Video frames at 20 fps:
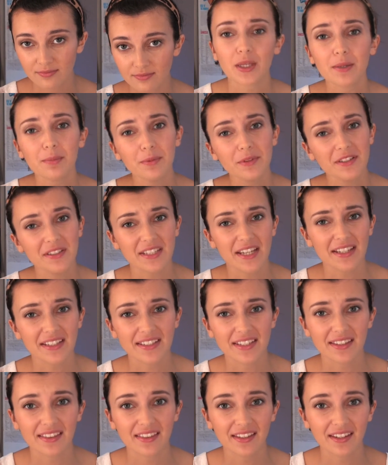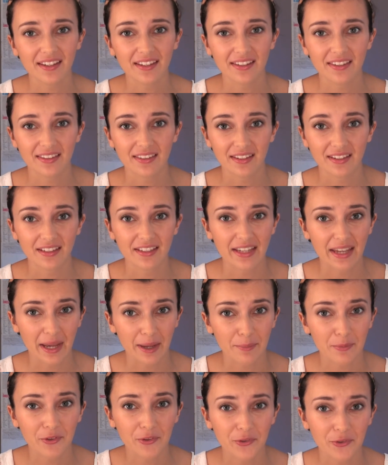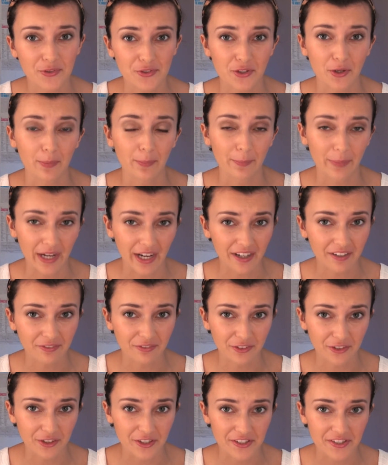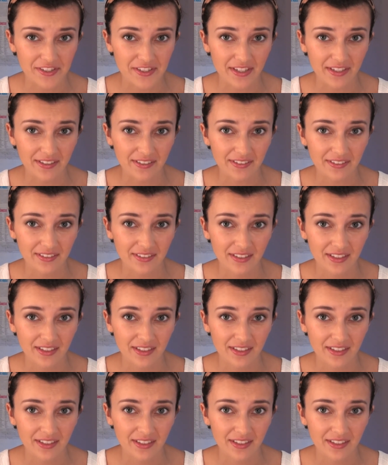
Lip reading: People tend to think that chemicals are bad for your skin,